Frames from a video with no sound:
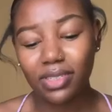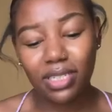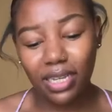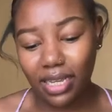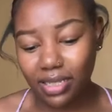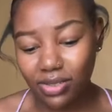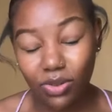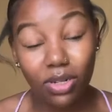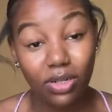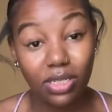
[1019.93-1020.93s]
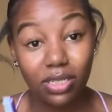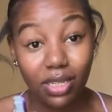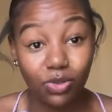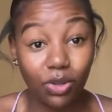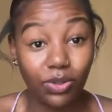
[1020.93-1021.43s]
so guys, but
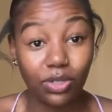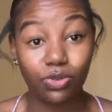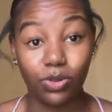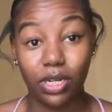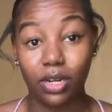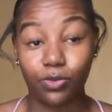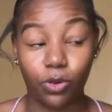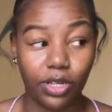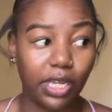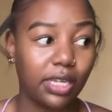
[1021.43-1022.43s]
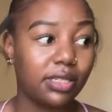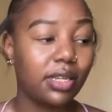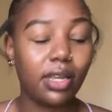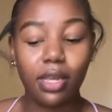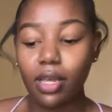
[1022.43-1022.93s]
that's why we need to work hard for our kids.
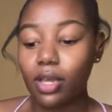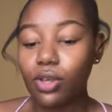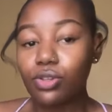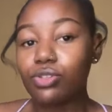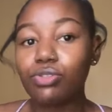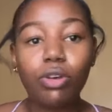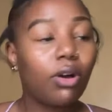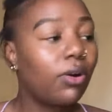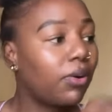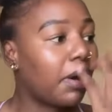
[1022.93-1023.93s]
So